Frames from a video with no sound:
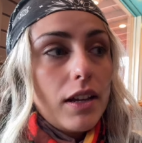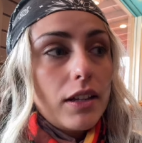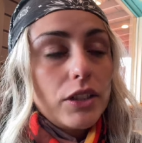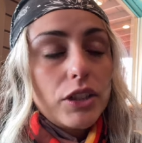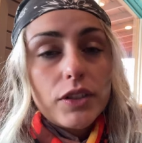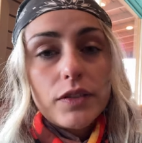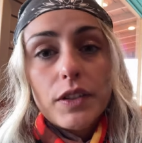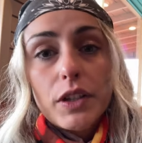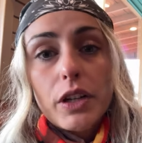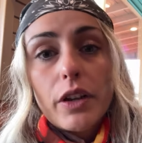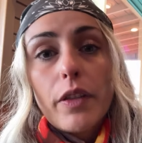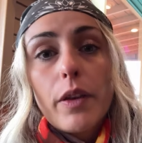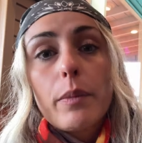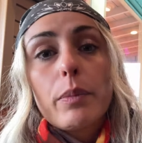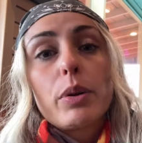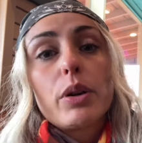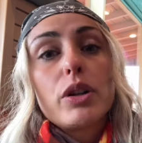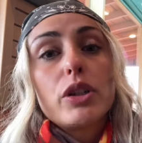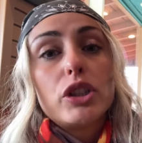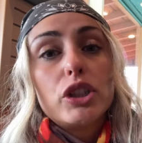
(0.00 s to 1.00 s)
Just found out that
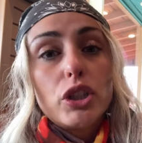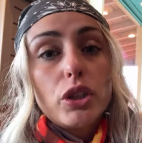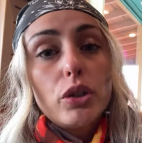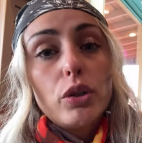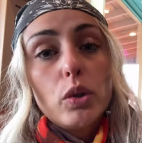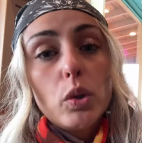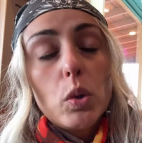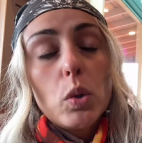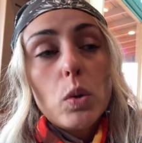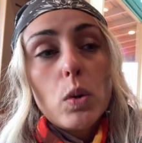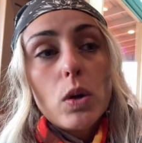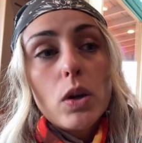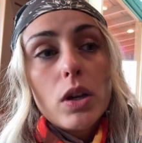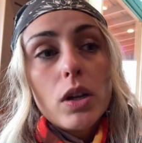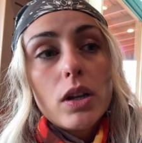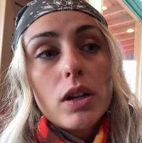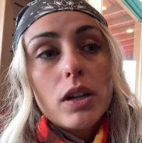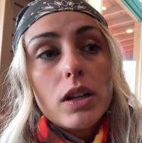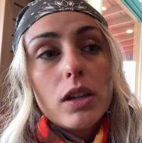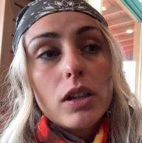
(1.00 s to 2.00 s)
Purdue
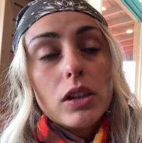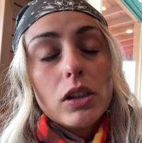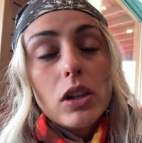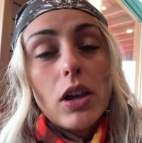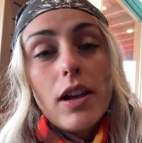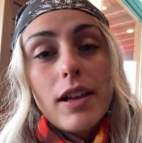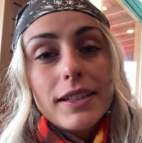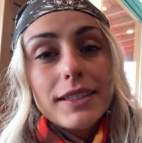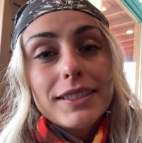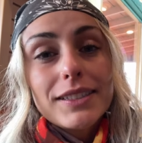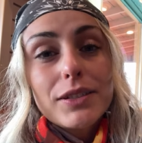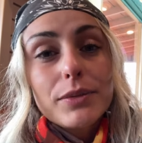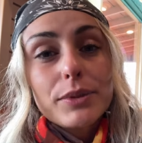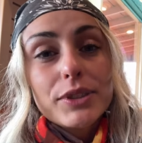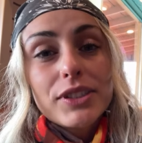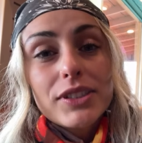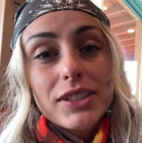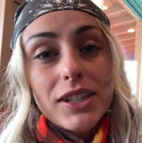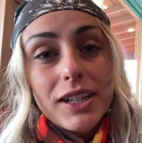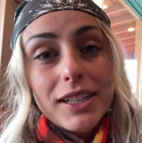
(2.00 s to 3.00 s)
lost to
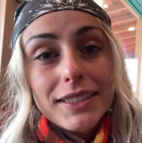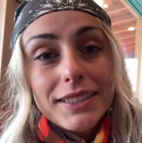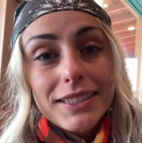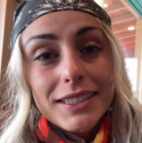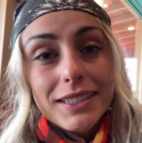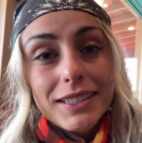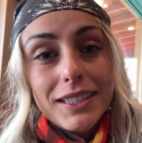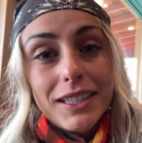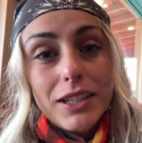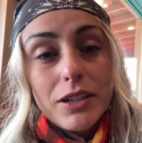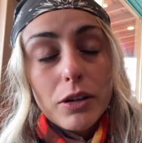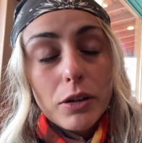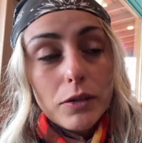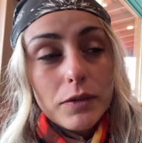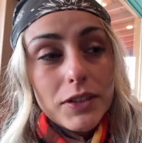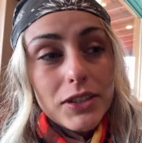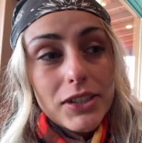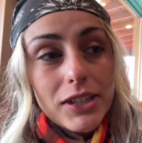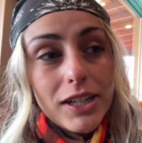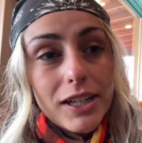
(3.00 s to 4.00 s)
Wisconsin in
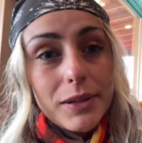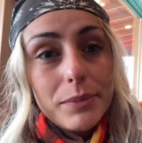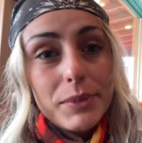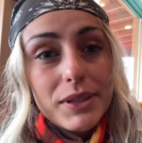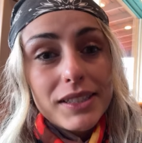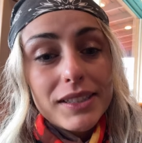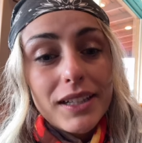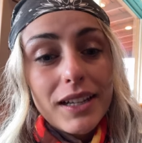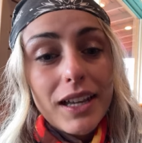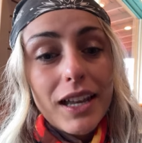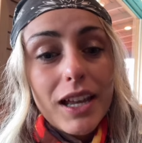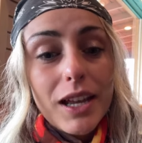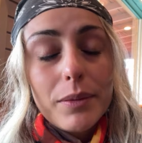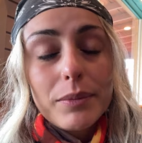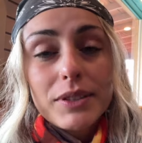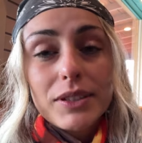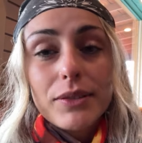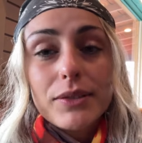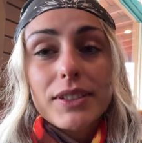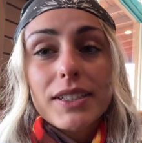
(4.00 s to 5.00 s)
overtime. Missed that game,
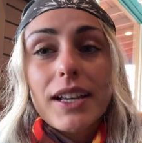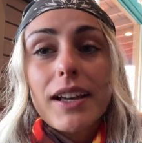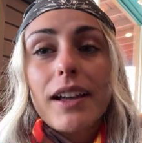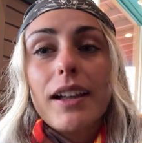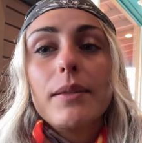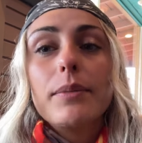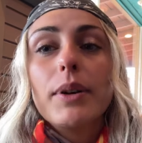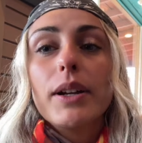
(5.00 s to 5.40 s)
so sad.